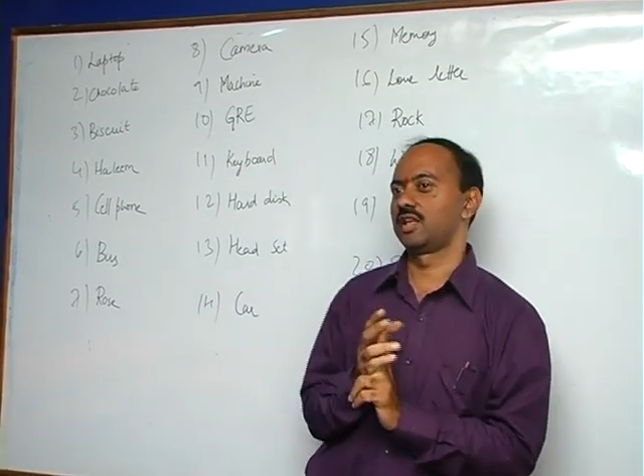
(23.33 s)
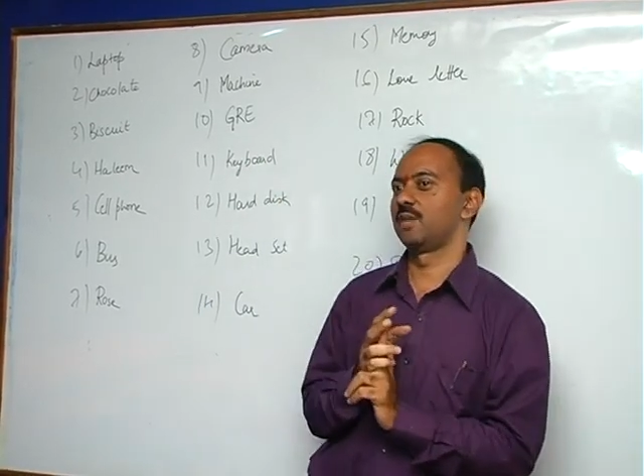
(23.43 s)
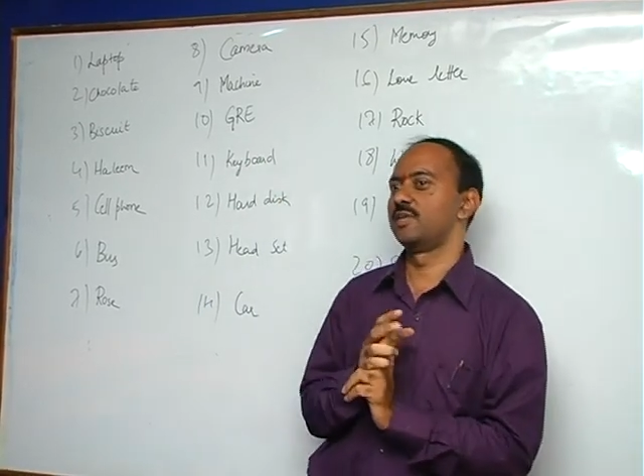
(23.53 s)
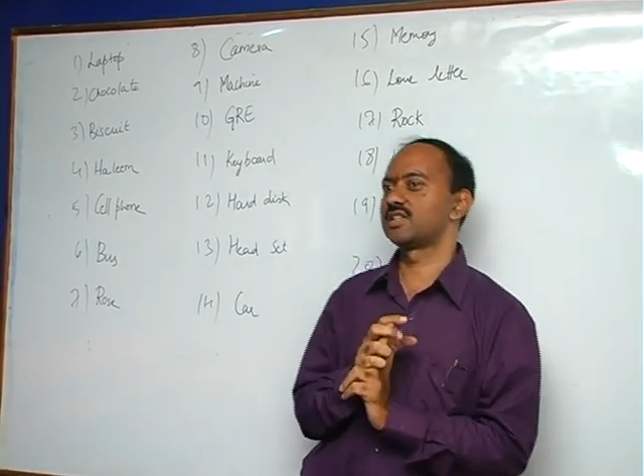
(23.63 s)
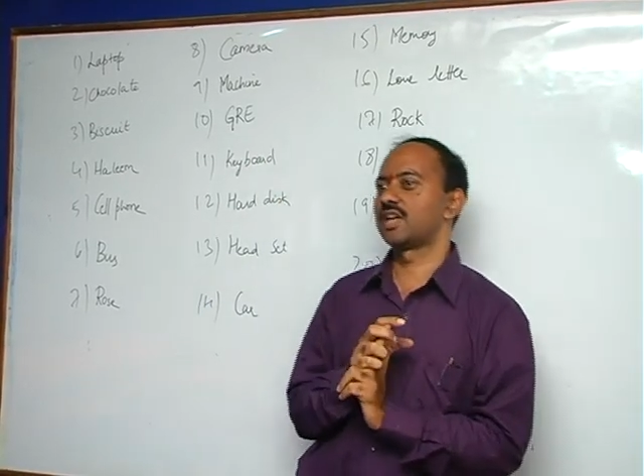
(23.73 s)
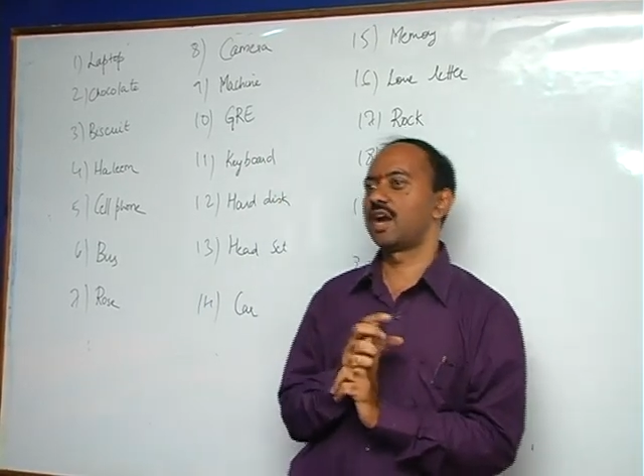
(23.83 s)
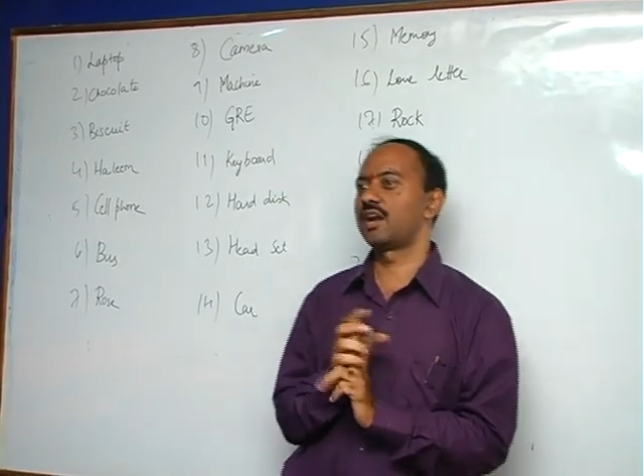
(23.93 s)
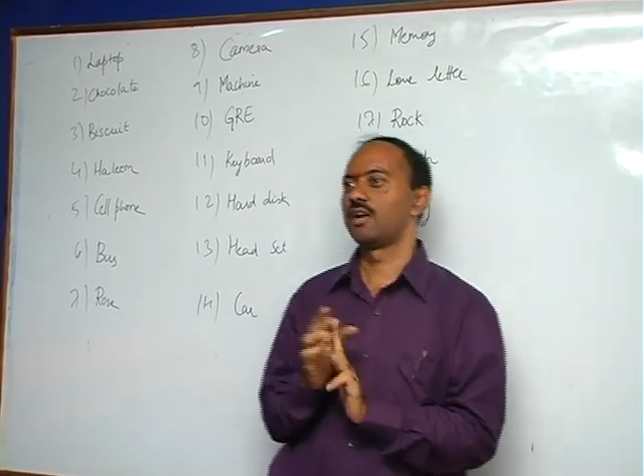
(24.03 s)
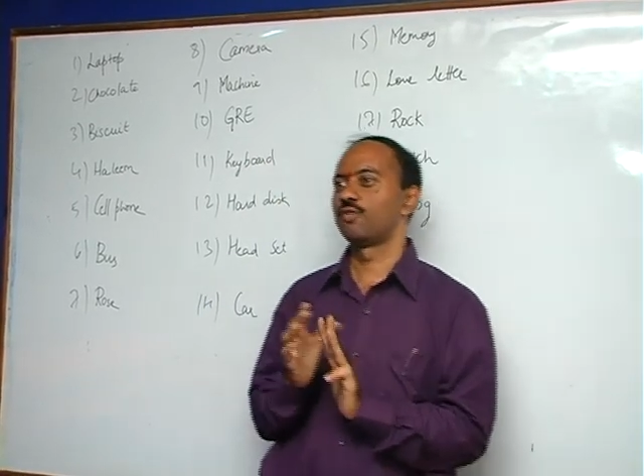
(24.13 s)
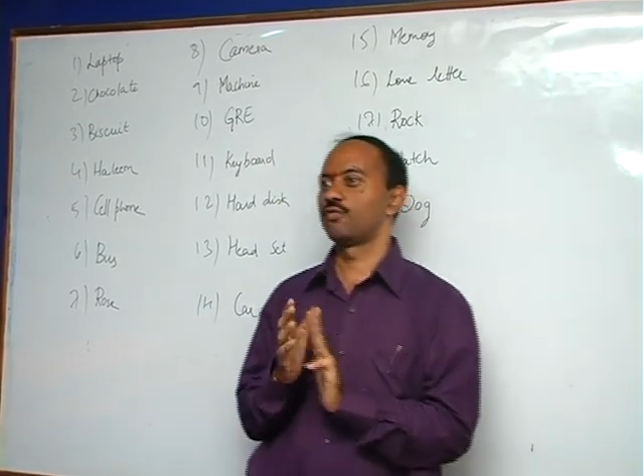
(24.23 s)
3
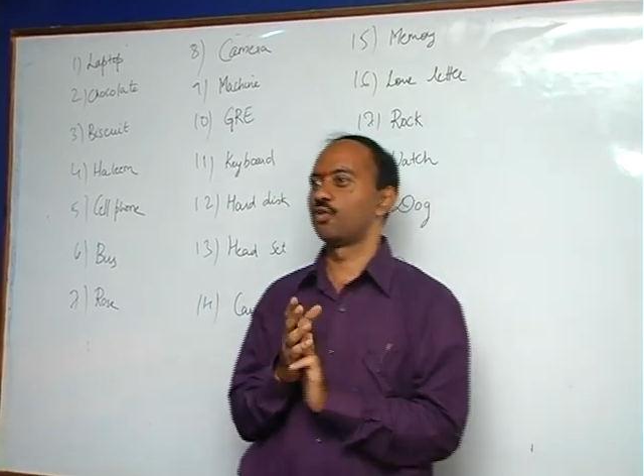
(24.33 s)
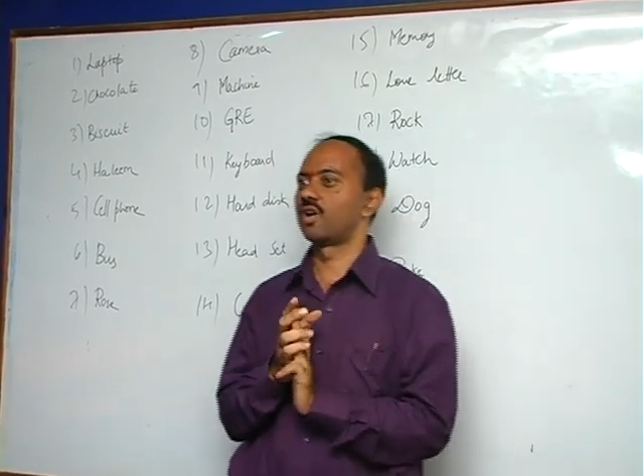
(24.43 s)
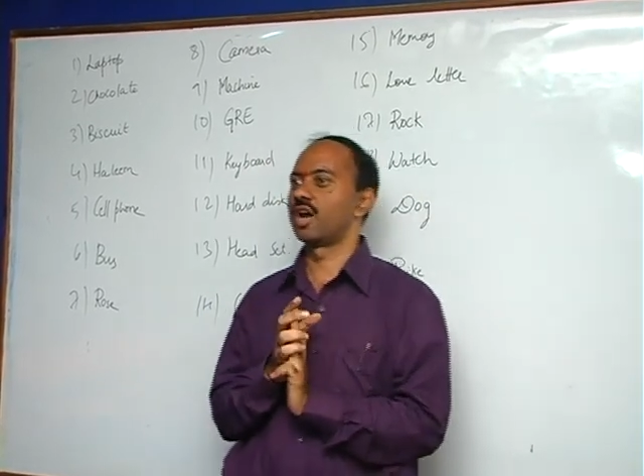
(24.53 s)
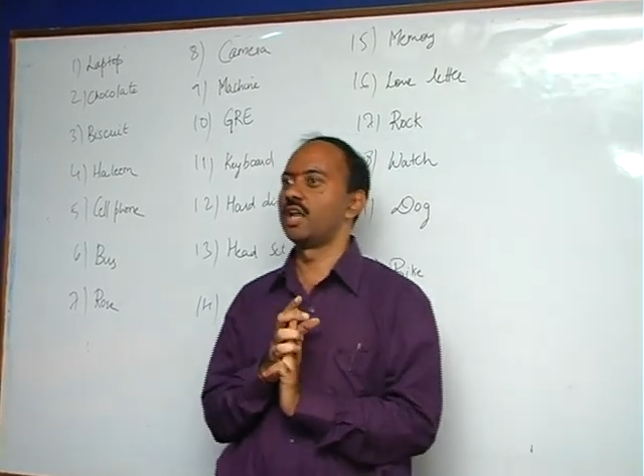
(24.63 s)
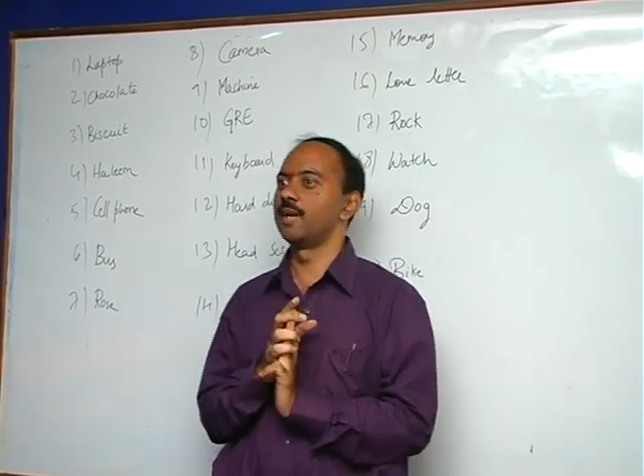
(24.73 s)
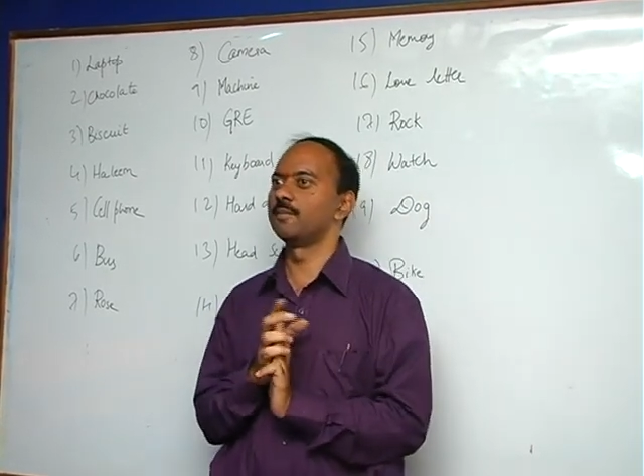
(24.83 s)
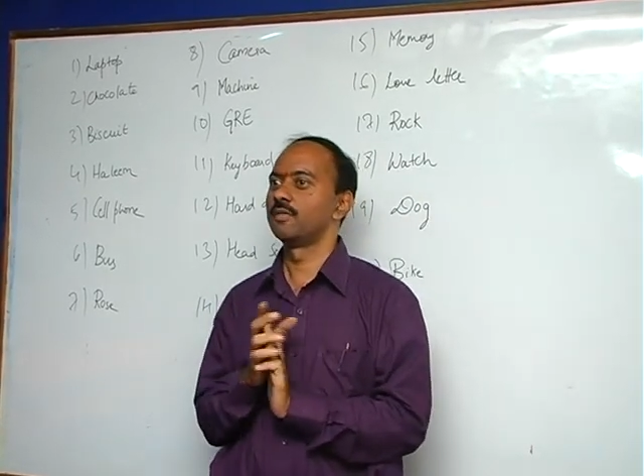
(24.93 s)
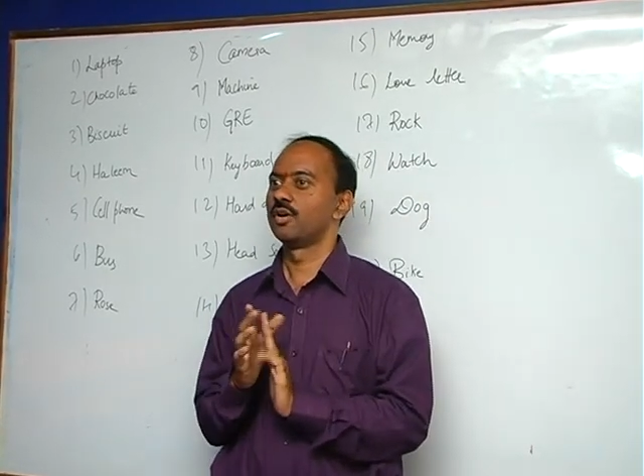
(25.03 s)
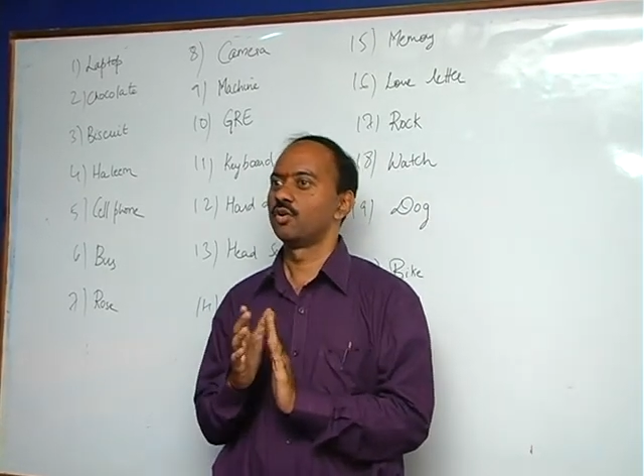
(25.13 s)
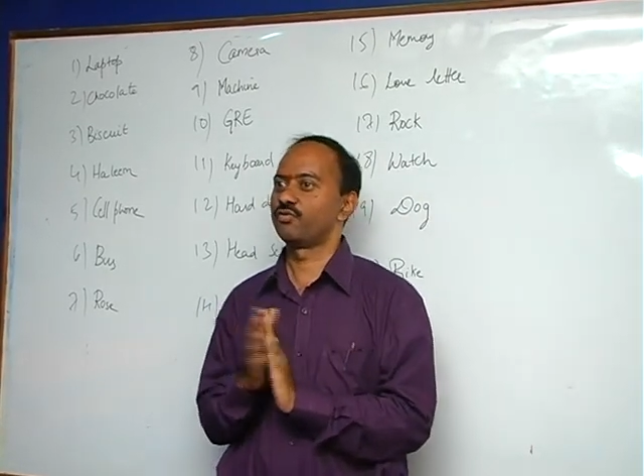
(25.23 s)
biscuit, 4
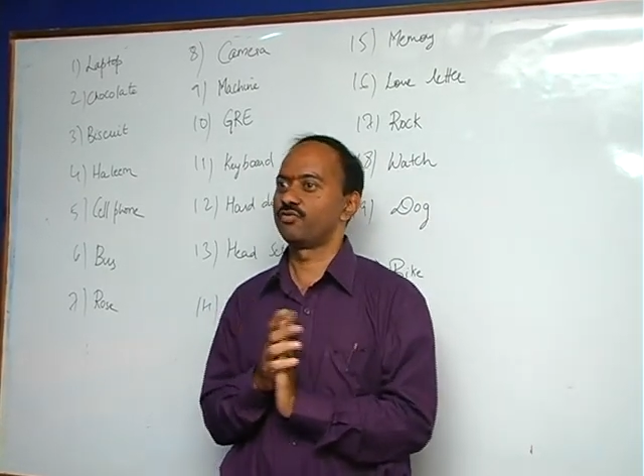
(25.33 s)
halim,